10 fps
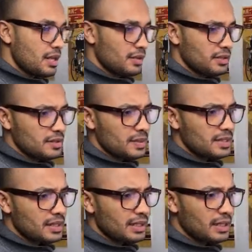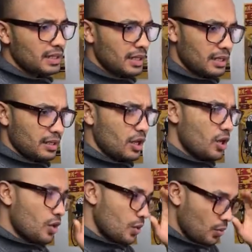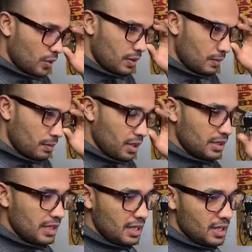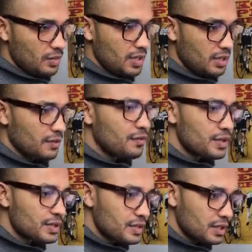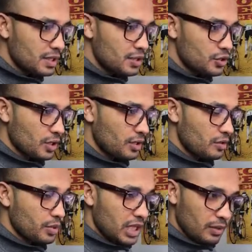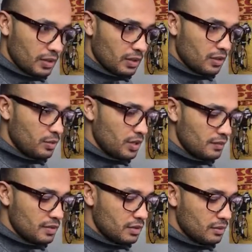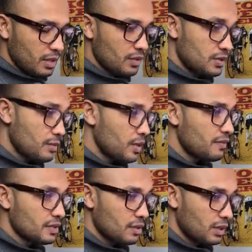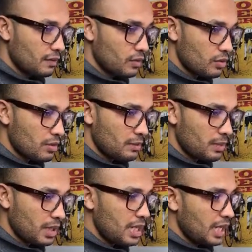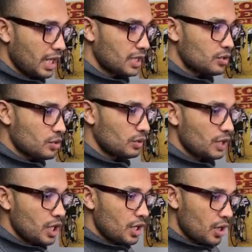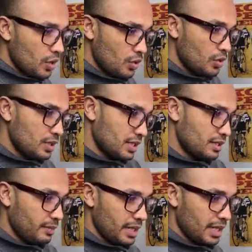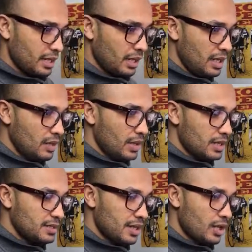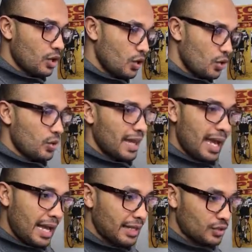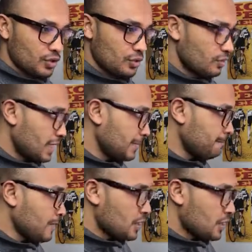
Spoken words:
That is basically again a hook, but here with a different signature compared to the previous one, because the previous one, if you remember, it's called hook display, and here we are saying hook action, right?